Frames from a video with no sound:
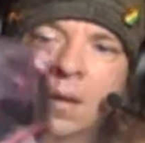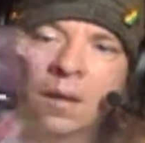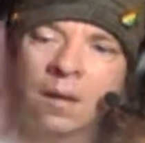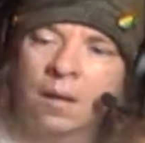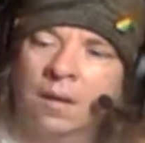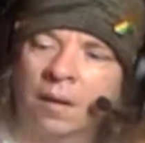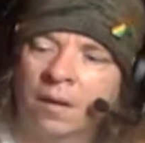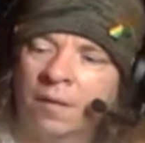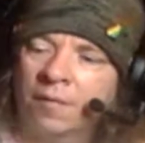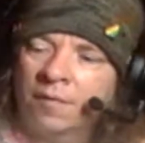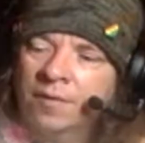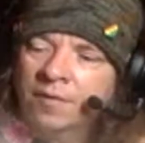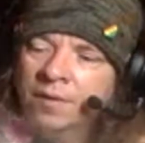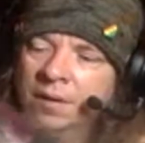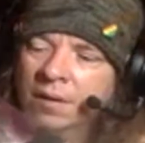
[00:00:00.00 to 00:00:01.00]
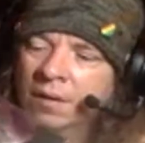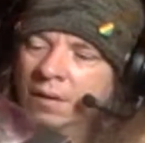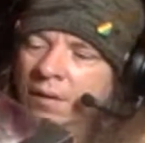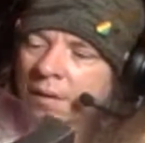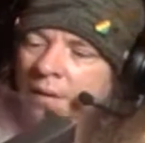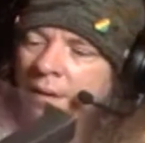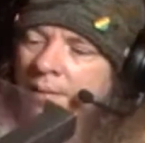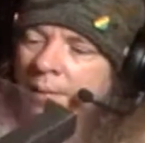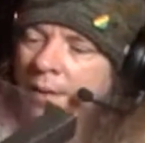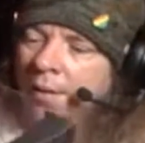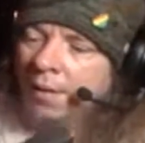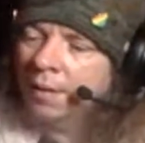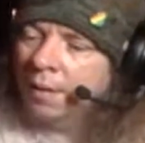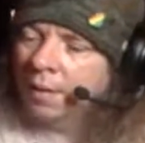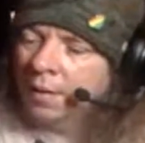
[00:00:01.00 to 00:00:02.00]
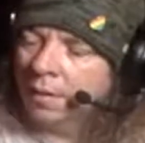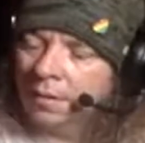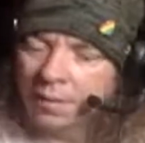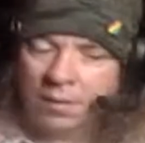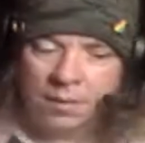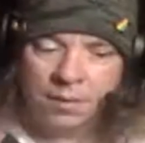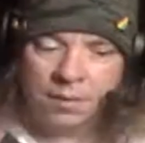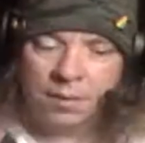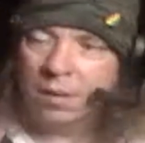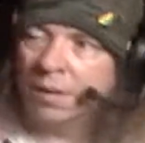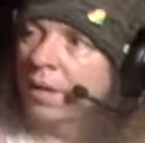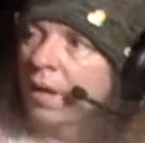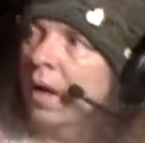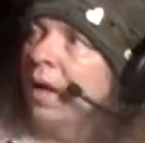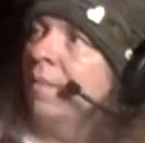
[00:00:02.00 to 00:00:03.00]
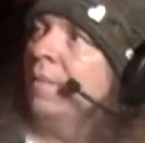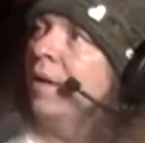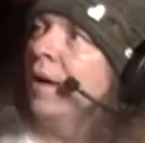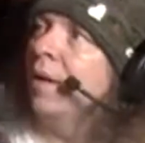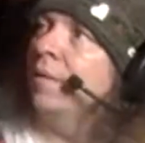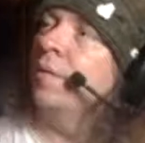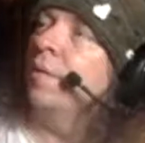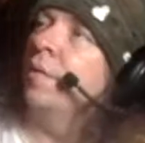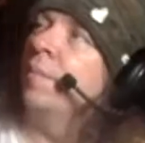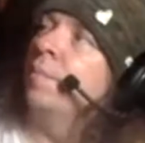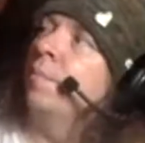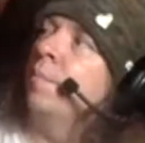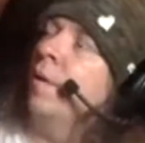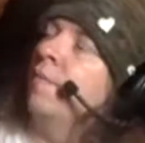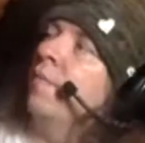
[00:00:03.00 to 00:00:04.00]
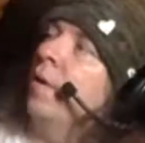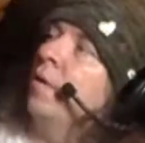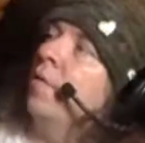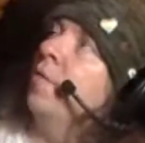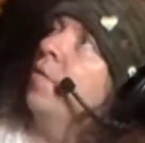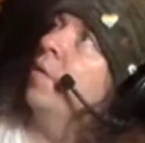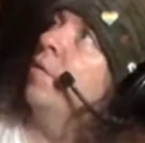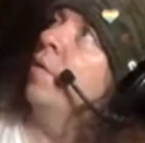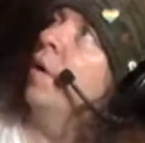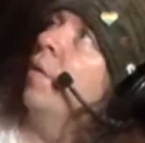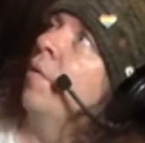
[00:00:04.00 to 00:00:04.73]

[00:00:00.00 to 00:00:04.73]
I love this thing. I mean, I've gotten a few